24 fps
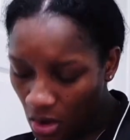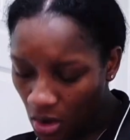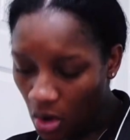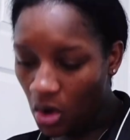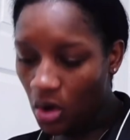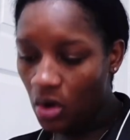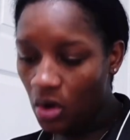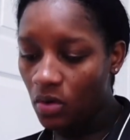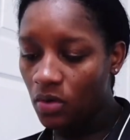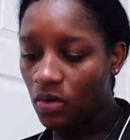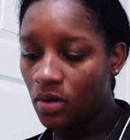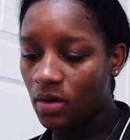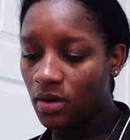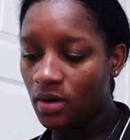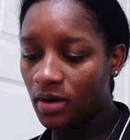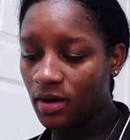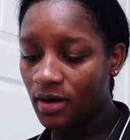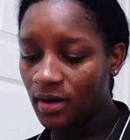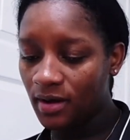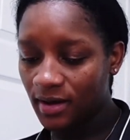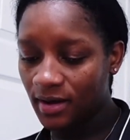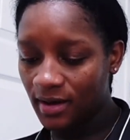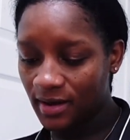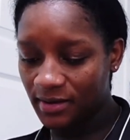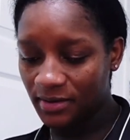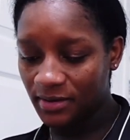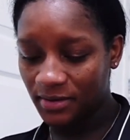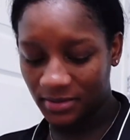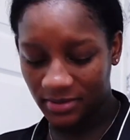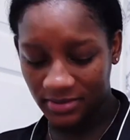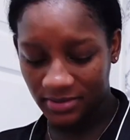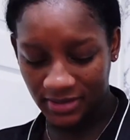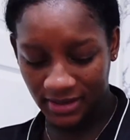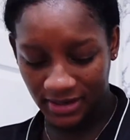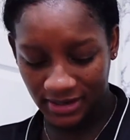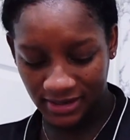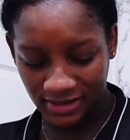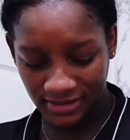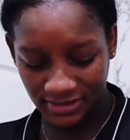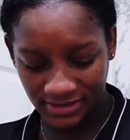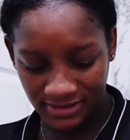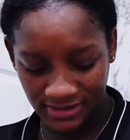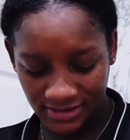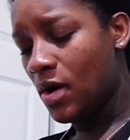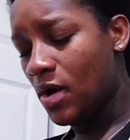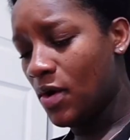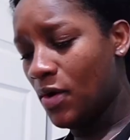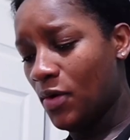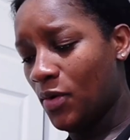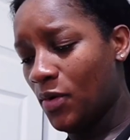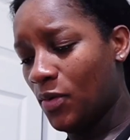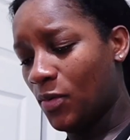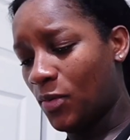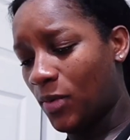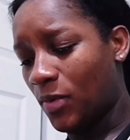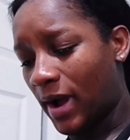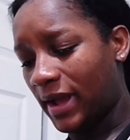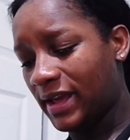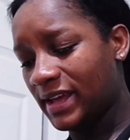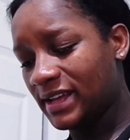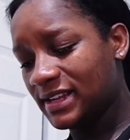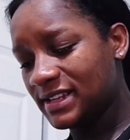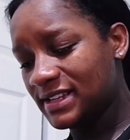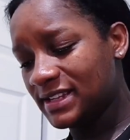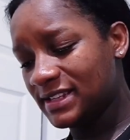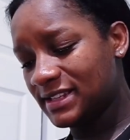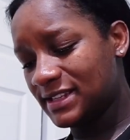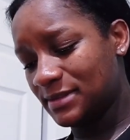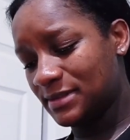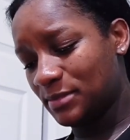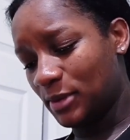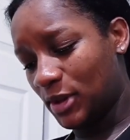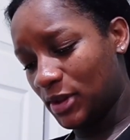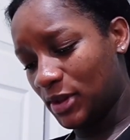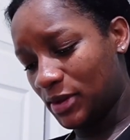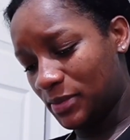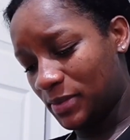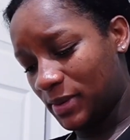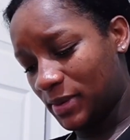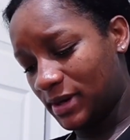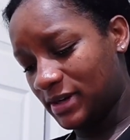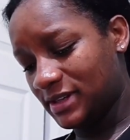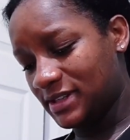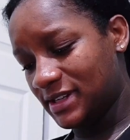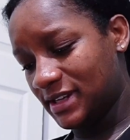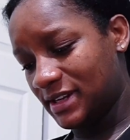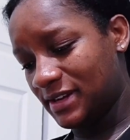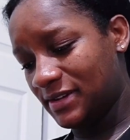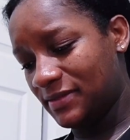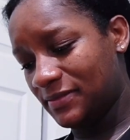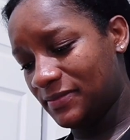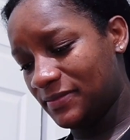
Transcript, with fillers: Oh, I know what that is. Why is it smaller in person?